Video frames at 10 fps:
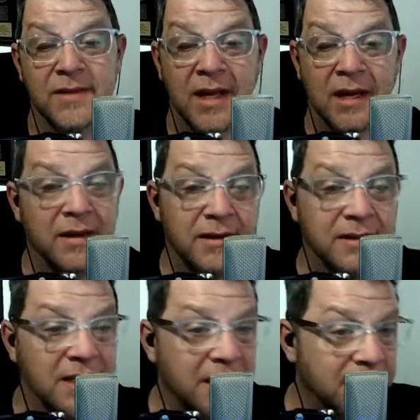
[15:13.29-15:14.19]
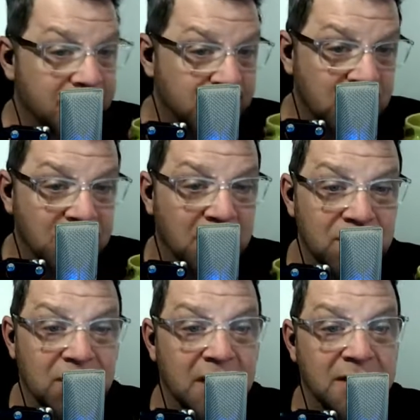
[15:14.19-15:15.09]
I don't understand.
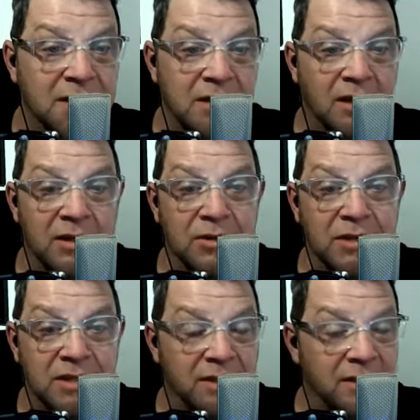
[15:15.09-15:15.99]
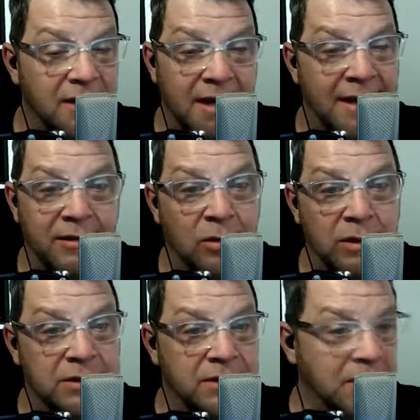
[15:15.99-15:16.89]
Sometimes you guys get talking to each other and I don't know
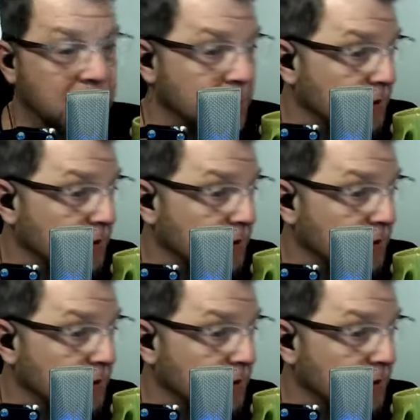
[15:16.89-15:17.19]
what you're talking